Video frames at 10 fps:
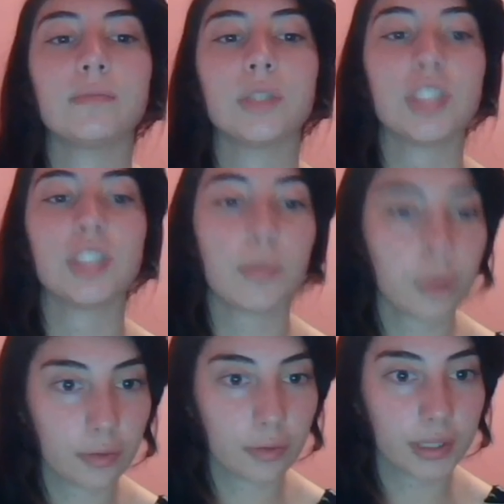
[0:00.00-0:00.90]

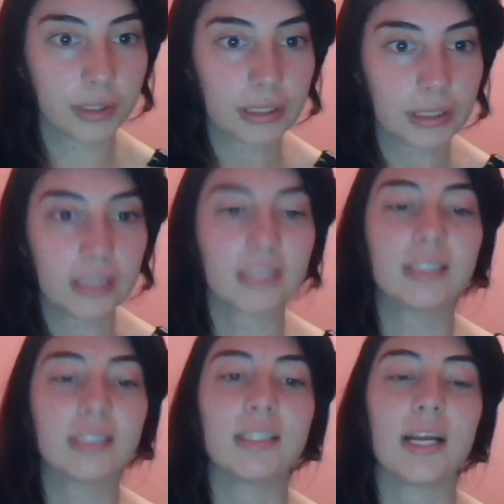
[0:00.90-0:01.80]
disapproving
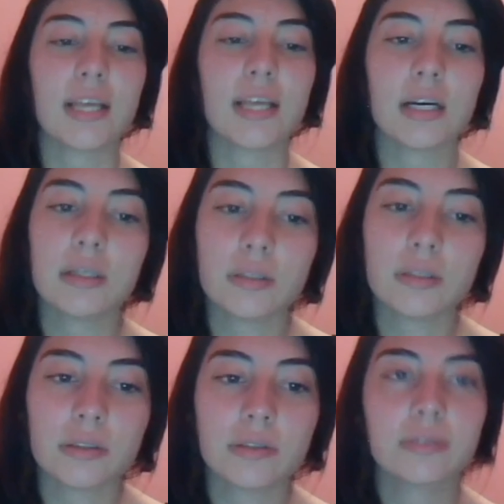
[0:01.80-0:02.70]
the idea
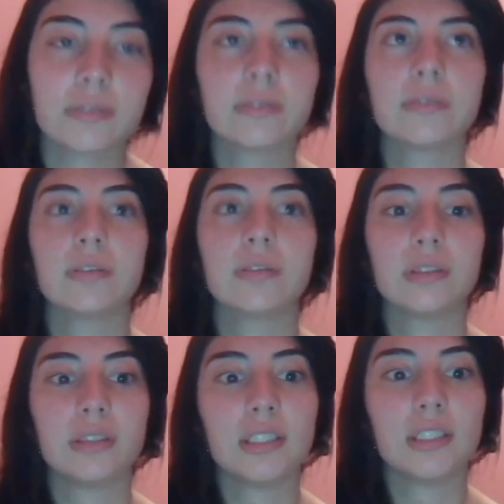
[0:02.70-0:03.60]
of
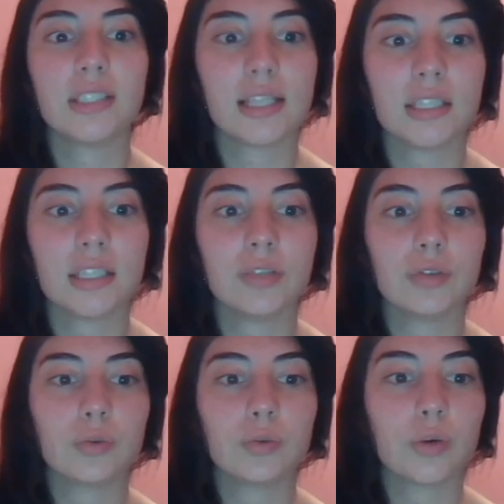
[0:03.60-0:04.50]
these
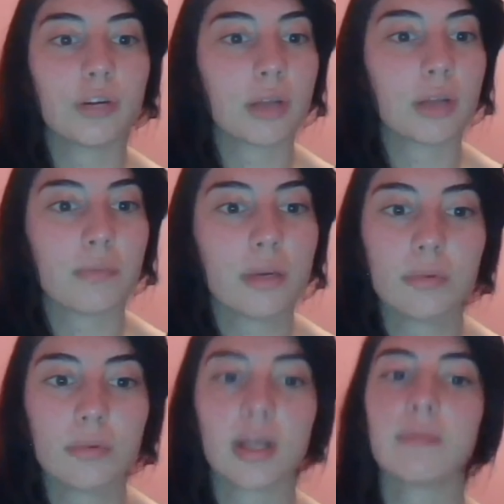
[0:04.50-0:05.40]
Latinos who are bad
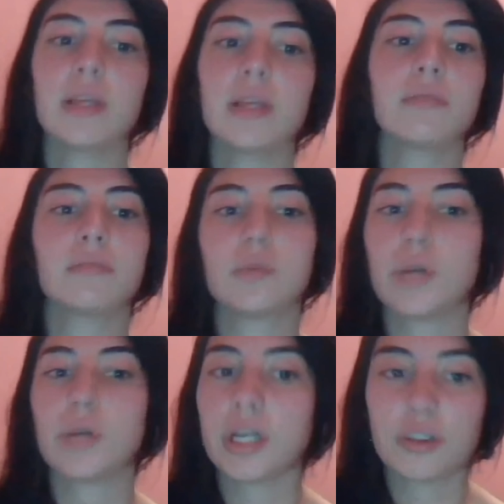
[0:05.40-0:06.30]
people. I mean,
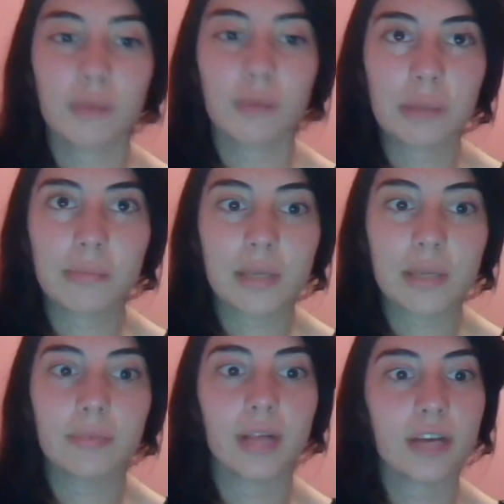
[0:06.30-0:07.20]
we are not bad
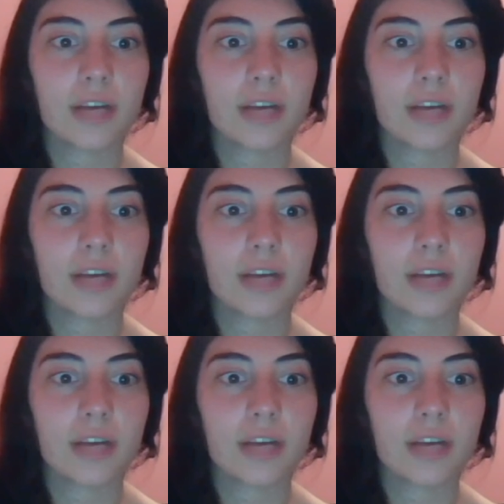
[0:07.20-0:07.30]
people. I